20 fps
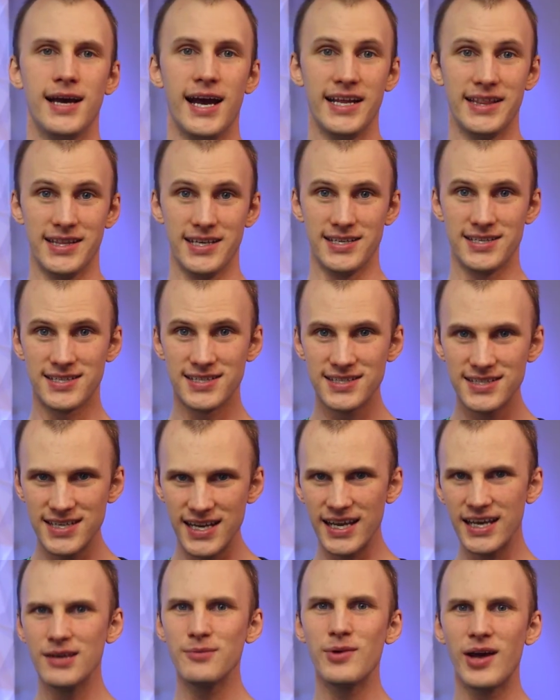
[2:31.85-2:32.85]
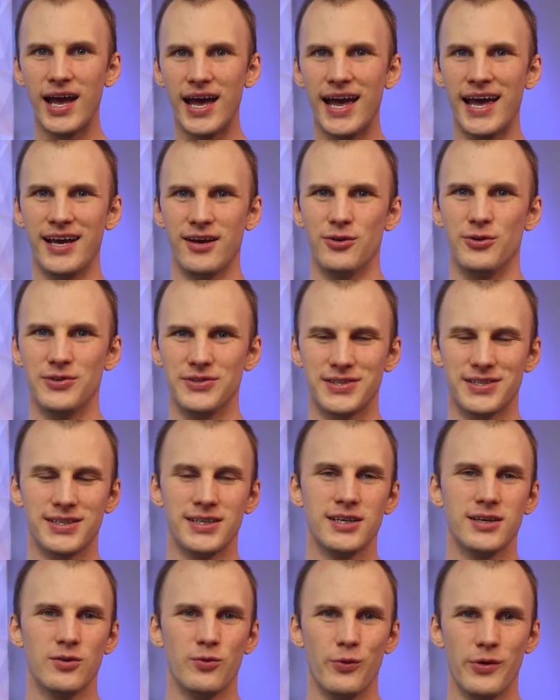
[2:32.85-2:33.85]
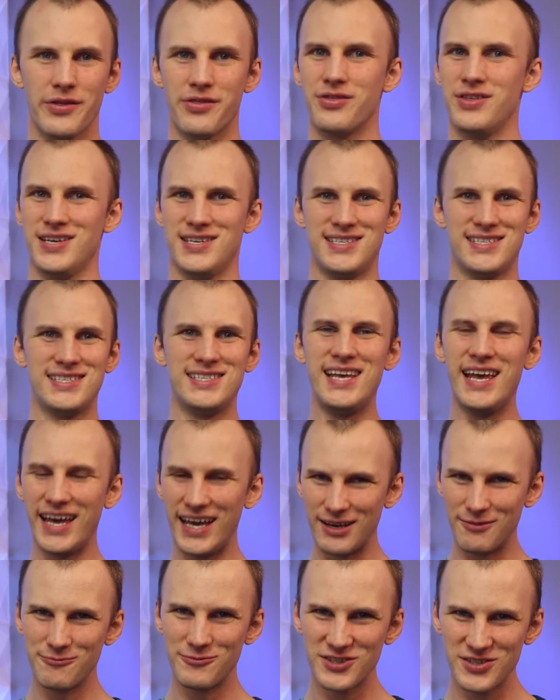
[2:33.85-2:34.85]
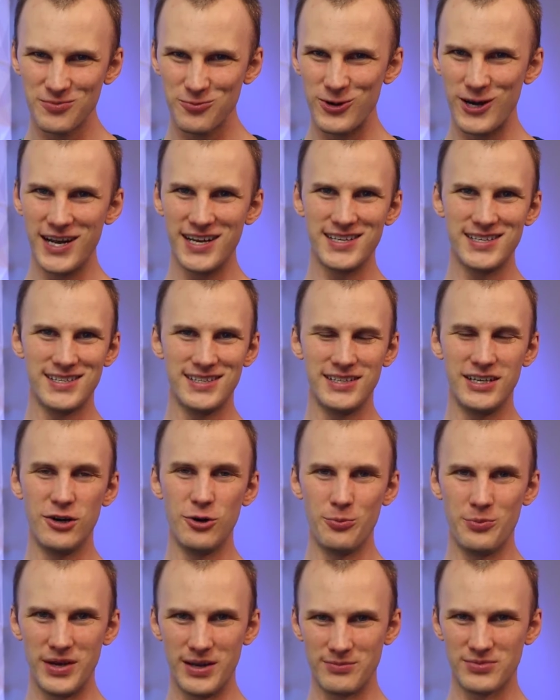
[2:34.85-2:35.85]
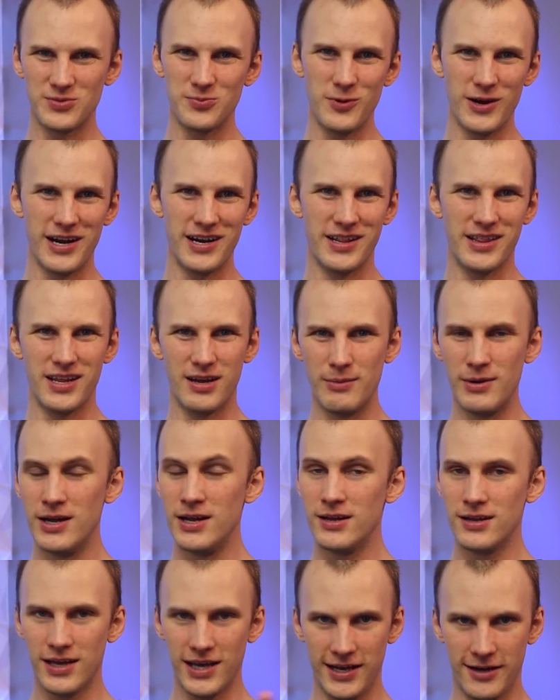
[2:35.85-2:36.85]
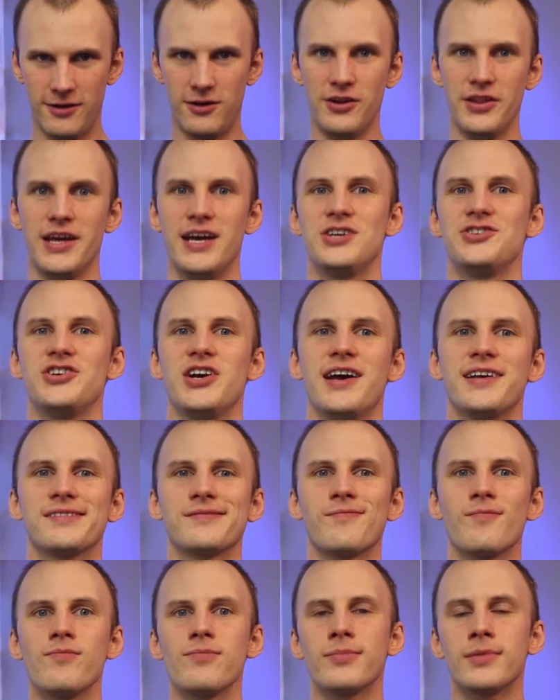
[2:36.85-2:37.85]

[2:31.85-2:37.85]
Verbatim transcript: at the same angles with the same spread, you know, beam spread in them and all that jazz.